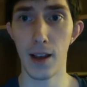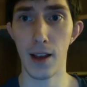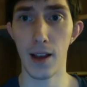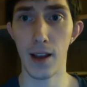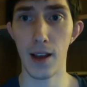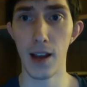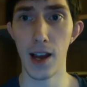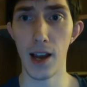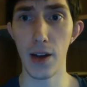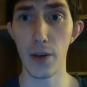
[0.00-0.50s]

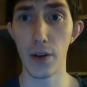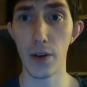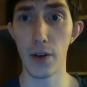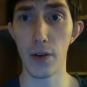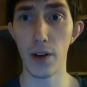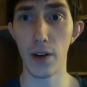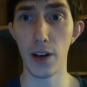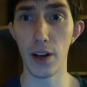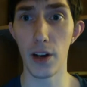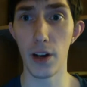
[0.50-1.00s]
I don't
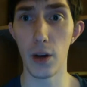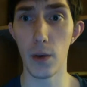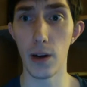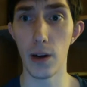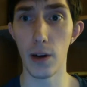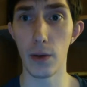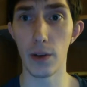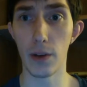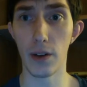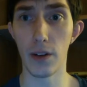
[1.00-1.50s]
really know what I
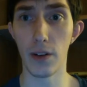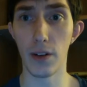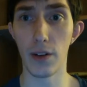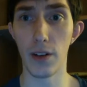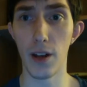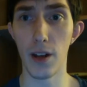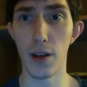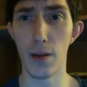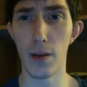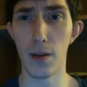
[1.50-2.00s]
was going to
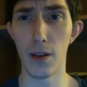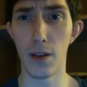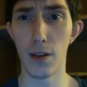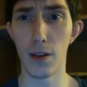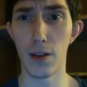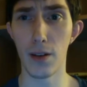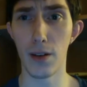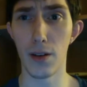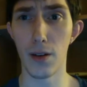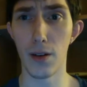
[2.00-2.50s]
say, because,
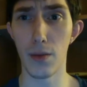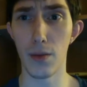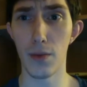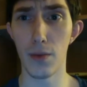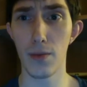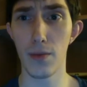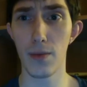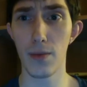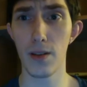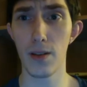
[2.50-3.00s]
you know,
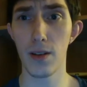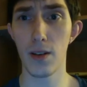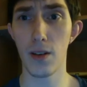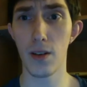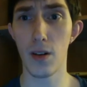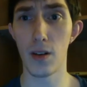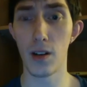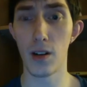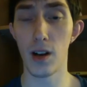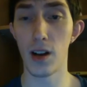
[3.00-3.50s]

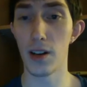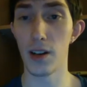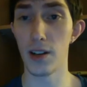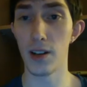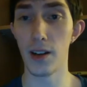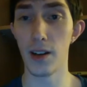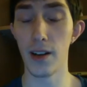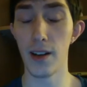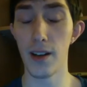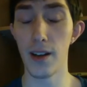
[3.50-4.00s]
in all
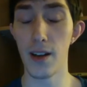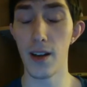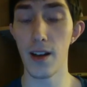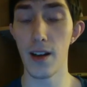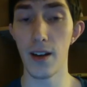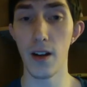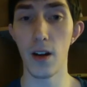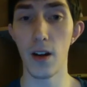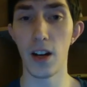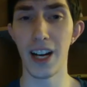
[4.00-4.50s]

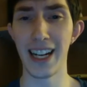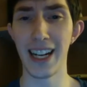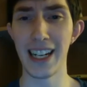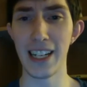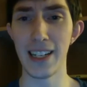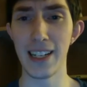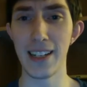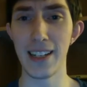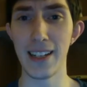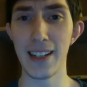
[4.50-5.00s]

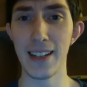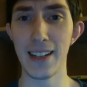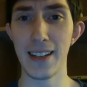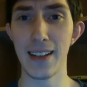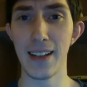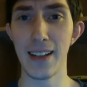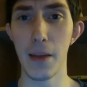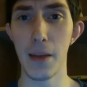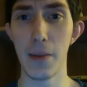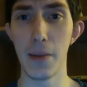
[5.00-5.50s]
honesty,
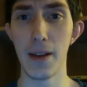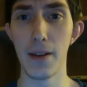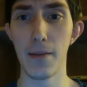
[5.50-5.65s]
I mean,